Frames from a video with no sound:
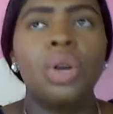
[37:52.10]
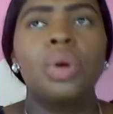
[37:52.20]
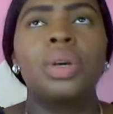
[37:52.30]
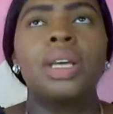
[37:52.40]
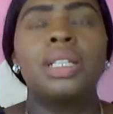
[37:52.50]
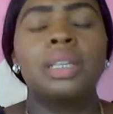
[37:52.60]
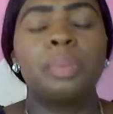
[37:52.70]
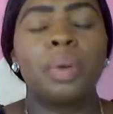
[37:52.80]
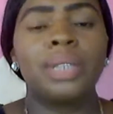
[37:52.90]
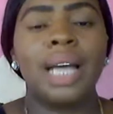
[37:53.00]
It's
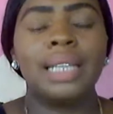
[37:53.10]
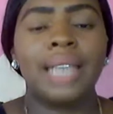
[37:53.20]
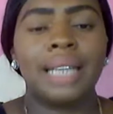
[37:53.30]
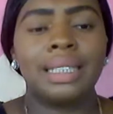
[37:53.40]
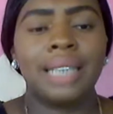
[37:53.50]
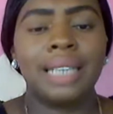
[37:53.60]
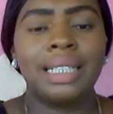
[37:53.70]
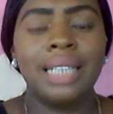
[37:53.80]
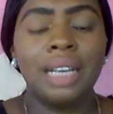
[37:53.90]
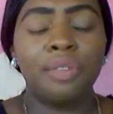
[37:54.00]
important that there is
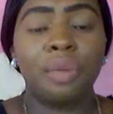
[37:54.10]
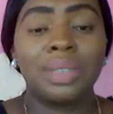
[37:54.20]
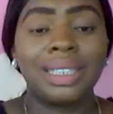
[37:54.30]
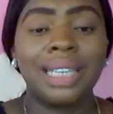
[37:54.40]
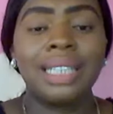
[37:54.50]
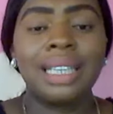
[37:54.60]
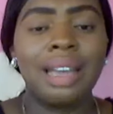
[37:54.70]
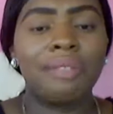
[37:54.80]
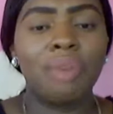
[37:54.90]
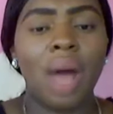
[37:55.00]
need for state
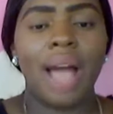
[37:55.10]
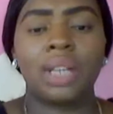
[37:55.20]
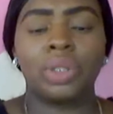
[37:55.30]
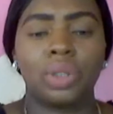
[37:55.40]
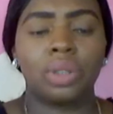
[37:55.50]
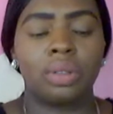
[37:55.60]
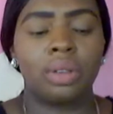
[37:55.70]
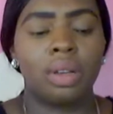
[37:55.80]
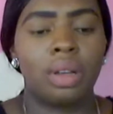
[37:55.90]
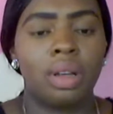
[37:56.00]
level action,
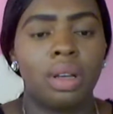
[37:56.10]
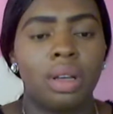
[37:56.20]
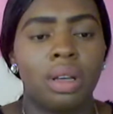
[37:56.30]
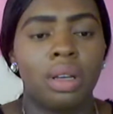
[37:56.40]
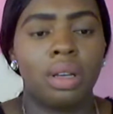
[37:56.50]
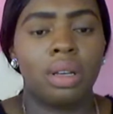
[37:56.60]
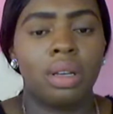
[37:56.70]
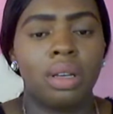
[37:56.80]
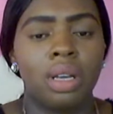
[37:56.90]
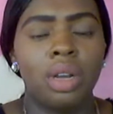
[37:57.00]

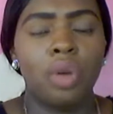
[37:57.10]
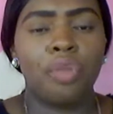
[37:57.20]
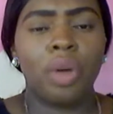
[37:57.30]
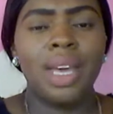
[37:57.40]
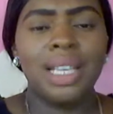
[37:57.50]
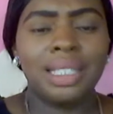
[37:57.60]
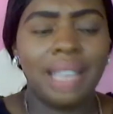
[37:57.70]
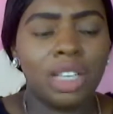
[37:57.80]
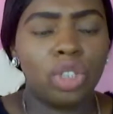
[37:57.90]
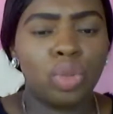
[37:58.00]
for each
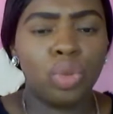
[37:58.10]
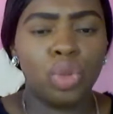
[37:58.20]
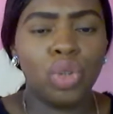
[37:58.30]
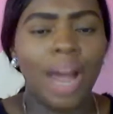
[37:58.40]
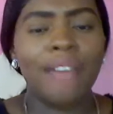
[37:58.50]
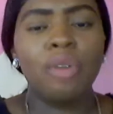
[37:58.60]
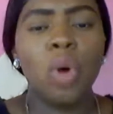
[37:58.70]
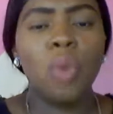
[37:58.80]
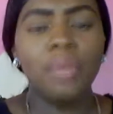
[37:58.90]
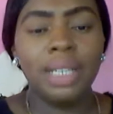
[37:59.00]
state to drive
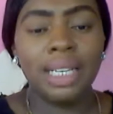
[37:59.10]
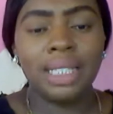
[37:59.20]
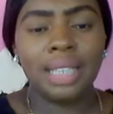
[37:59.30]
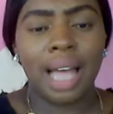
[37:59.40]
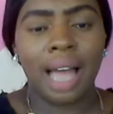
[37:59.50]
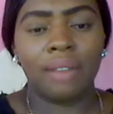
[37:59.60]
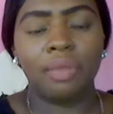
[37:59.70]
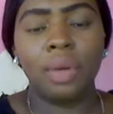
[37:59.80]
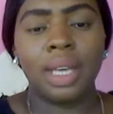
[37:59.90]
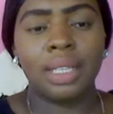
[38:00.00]
home this
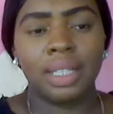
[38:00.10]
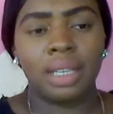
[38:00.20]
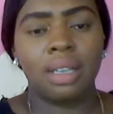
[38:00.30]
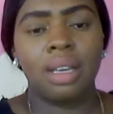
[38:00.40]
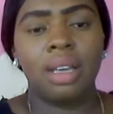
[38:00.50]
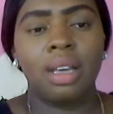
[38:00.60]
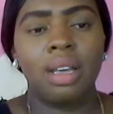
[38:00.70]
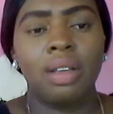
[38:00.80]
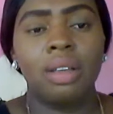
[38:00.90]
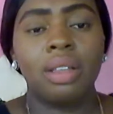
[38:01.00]
advocacy.
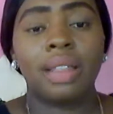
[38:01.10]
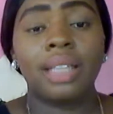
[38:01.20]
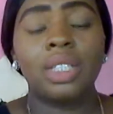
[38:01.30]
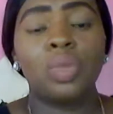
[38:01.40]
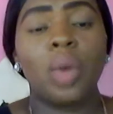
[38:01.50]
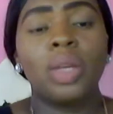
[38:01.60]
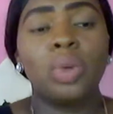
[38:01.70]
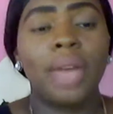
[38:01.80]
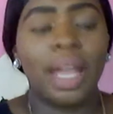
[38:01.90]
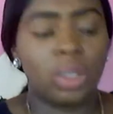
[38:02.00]
That is where
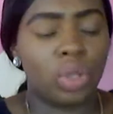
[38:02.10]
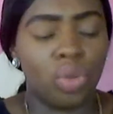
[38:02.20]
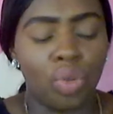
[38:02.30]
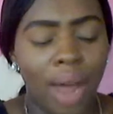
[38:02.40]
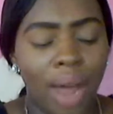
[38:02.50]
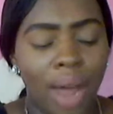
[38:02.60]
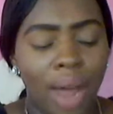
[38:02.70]
to get to the grassroots.